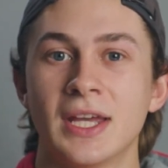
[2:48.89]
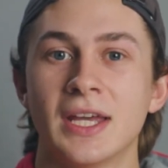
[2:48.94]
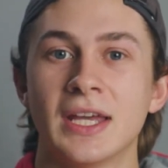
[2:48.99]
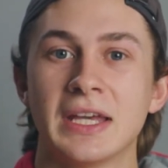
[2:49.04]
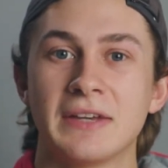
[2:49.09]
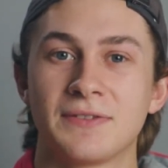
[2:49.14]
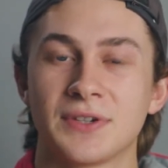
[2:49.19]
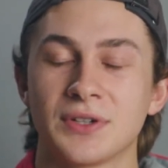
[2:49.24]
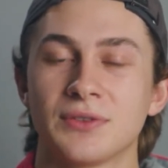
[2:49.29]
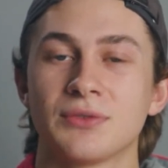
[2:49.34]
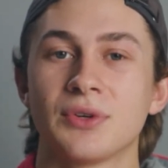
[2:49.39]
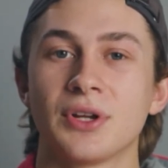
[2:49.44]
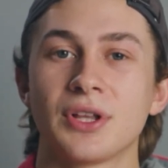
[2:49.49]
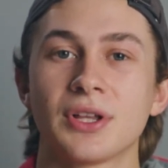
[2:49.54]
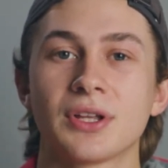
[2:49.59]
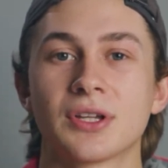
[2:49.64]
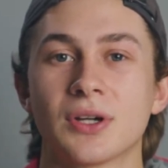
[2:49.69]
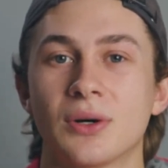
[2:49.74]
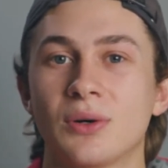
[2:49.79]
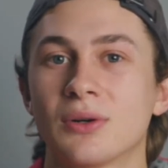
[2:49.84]
If you're
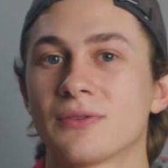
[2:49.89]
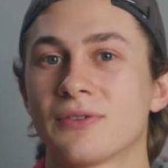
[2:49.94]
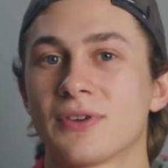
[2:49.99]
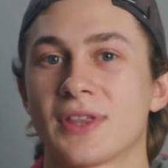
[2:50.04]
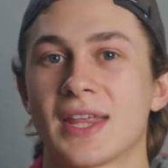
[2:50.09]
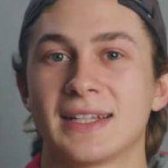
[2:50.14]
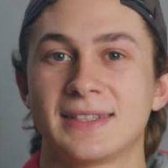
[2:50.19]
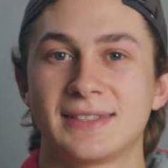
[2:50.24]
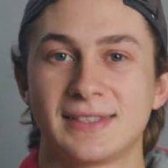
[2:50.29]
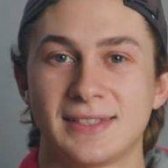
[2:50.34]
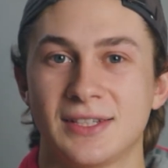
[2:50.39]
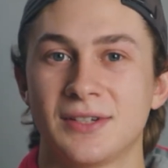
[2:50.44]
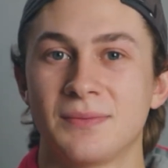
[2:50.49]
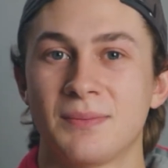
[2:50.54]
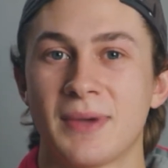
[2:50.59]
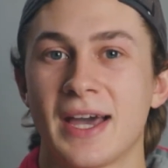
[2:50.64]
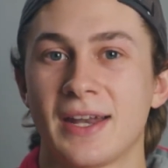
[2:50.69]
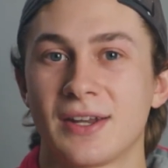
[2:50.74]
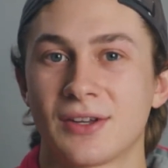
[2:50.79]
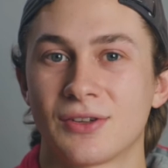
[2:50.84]
really going for that
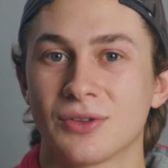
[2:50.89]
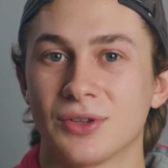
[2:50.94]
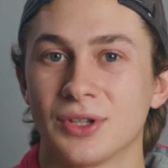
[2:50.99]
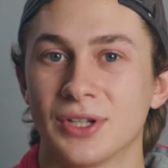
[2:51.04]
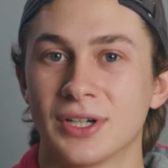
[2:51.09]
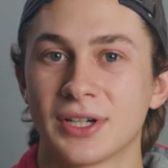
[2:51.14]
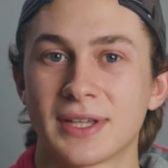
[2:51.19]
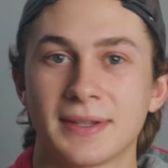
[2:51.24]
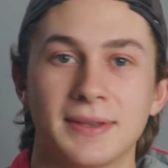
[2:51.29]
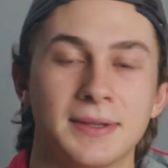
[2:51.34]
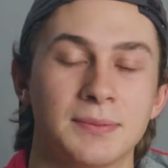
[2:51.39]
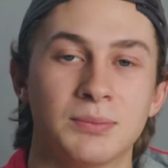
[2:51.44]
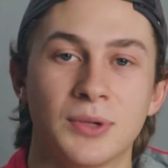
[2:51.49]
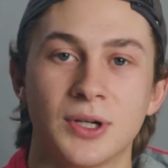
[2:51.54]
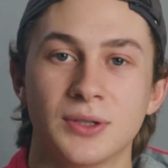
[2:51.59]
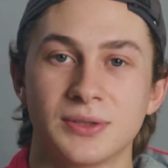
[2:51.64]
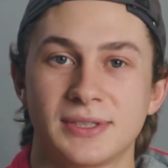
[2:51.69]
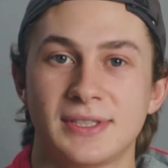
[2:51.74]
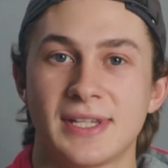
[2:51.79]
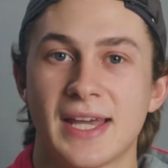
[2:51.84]
cinematic look and the
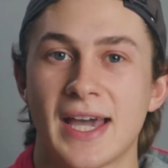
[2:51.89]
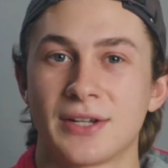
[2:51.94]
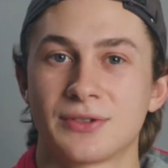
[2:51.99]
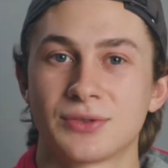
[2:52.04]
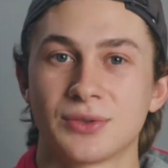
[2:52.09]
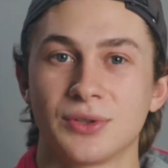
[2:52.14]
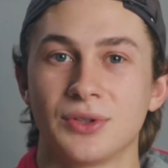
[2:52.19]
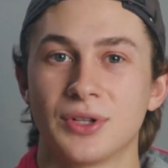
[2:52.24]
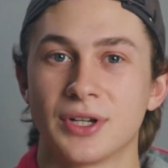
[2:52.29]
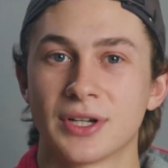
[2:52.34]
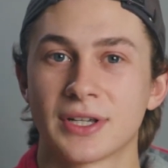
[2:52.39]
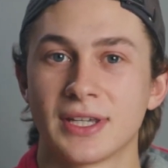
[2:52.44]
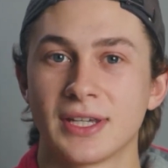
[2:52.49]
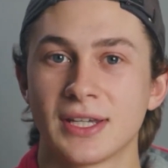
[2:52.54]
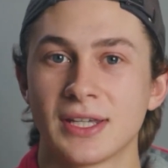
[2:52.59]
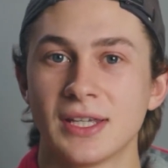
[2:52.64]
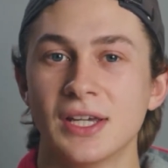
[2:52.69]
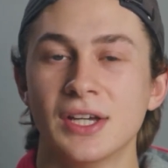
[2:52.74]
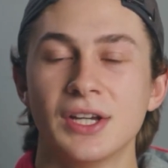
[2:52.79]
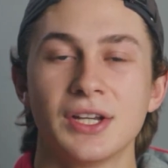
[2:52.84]
most natural
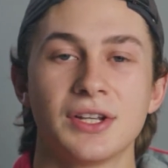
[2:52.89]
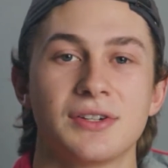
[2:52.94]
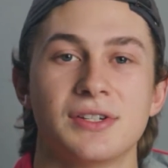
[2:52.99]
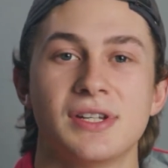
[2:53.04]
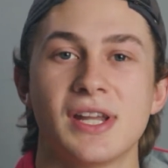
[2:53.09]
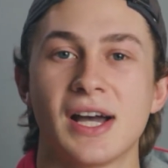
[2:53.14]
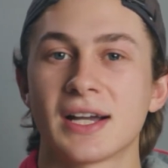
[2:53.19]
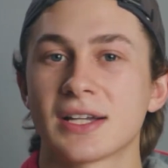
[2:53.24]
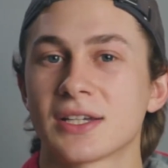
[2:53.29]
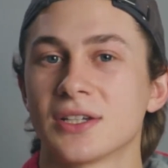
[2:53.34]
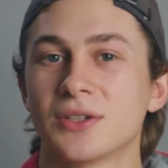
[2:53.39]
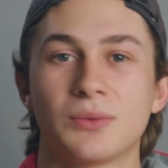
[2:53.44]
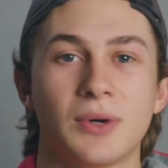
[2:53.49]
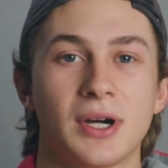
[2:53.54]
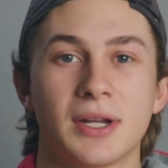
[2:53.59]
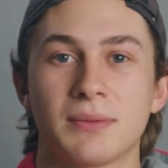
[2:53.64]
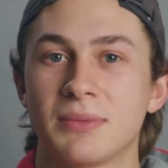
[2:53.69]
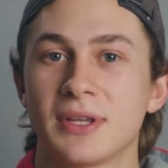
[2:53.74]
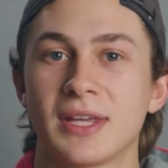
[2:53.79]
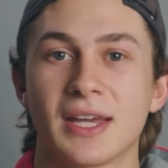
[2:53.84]
looking, you're not going to
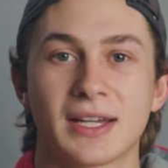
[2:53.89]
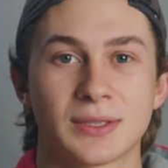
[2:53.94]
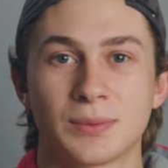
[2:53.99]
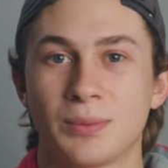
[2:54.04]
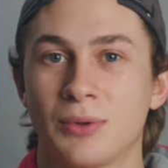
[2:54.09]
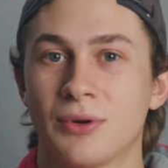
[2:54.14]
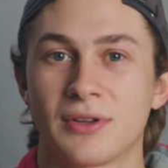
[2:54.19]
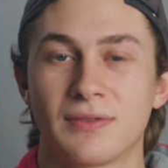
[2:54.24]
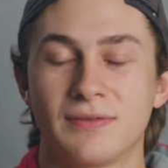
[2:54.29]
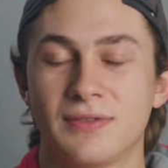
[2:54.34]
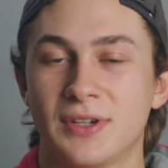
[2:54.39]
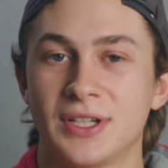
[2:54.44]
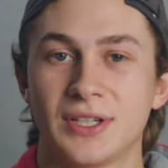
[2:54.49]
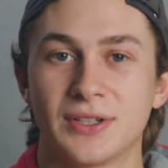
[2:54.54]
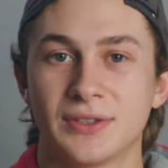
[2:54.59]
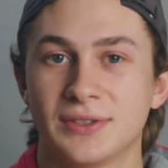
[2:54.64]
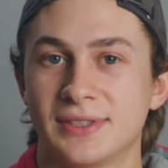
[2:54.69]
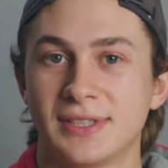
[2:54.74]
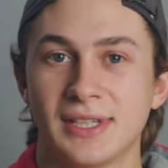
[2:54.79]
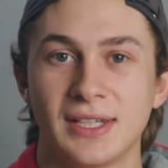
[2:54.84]
want to be exporting
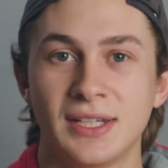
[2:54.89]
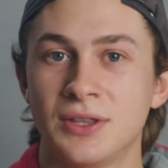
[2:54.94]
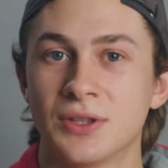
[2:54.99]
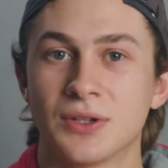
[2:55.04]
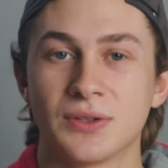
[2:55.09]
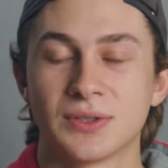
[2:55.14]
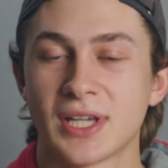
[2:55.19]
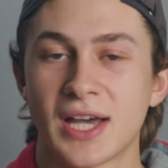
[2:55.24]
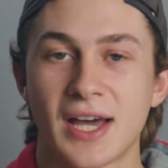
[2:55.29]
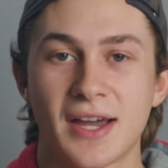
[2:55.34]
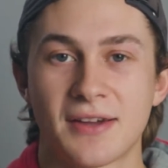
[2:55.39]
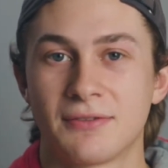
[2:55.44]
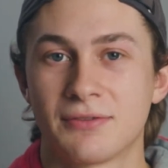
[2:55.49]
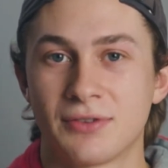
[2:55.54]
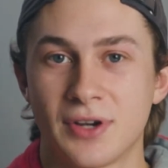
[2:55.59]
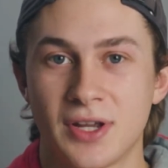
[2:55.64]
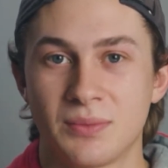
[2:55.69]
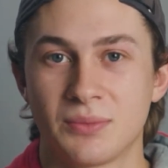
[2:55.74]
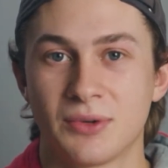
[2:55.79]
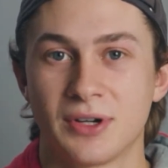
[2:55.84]
videos in those high
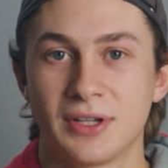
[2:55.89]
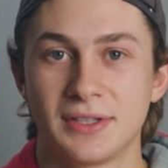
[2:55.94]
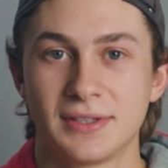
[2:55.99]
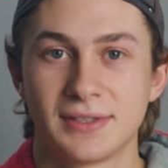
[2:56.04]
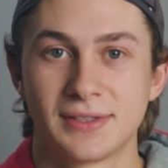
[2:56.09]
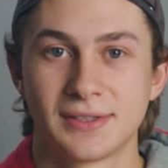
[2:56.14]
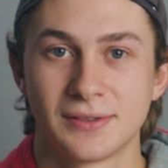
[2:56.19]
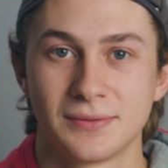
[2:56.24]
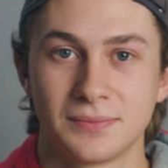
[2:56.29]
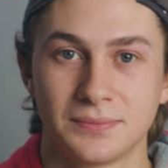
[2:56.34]
frame rates.